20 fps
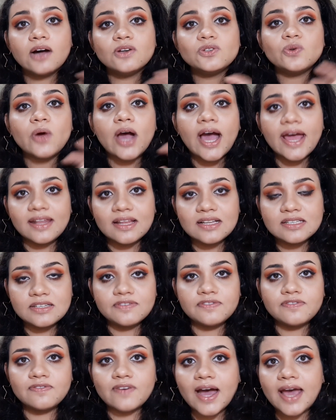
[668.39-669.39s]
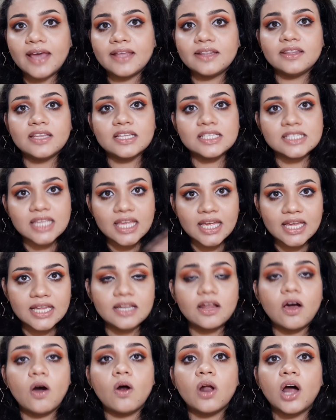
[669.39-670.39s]
how to identify the
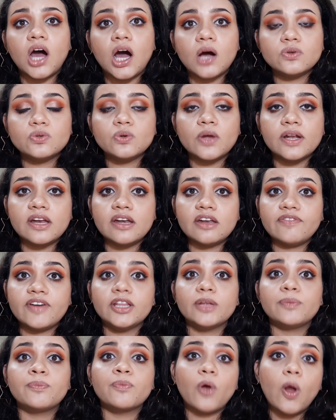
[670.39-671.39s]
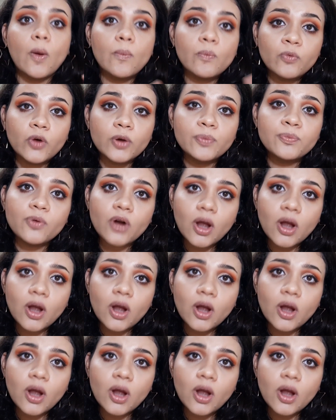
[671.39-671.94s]
skin or how to identify the pro